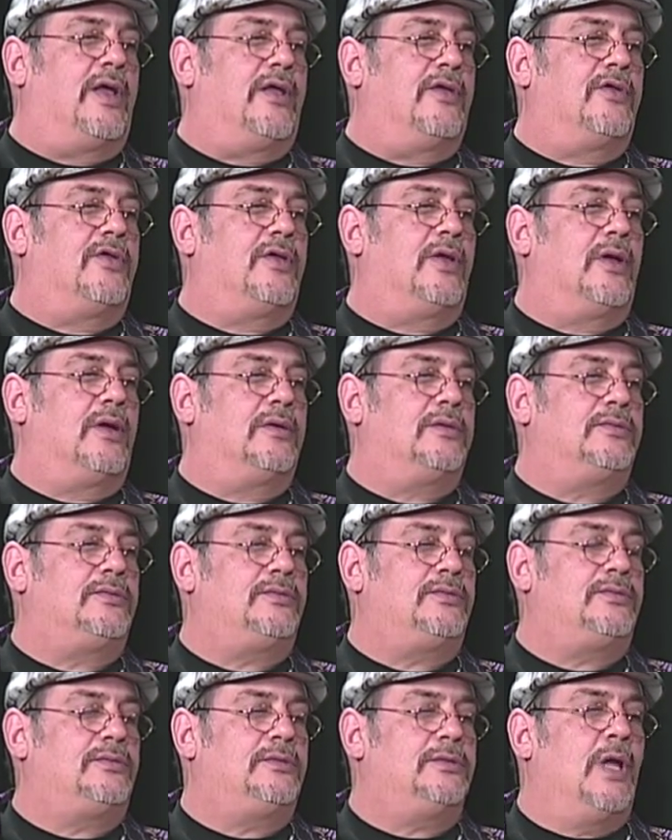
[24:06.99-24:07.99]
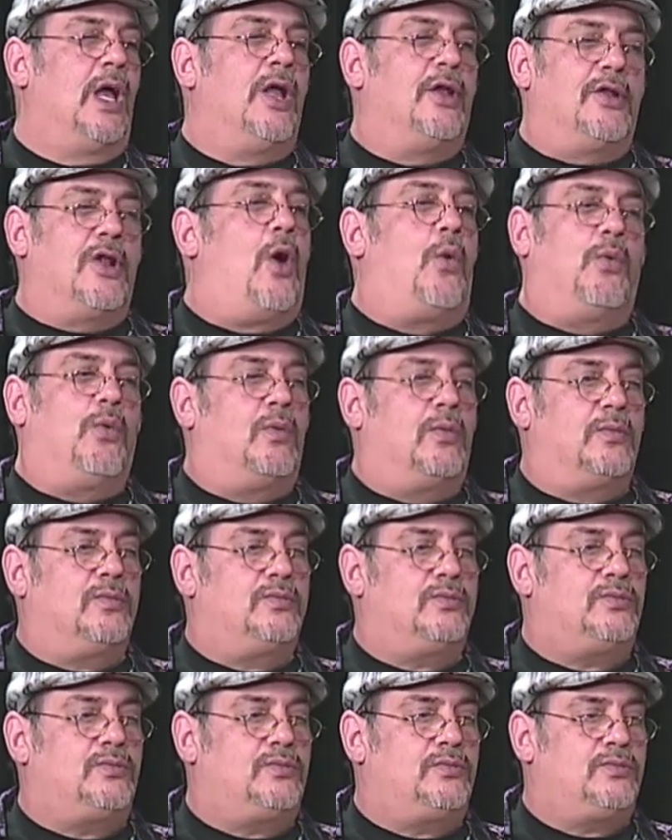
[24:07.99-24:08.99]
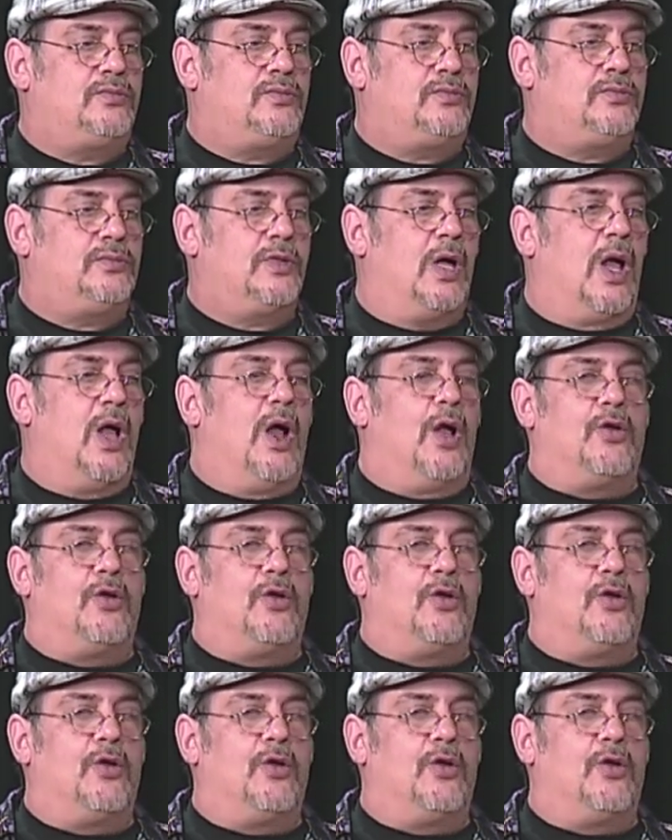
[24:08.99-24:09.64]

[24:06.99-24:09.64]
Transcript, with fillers: Well, isn't that true? No. It's not true?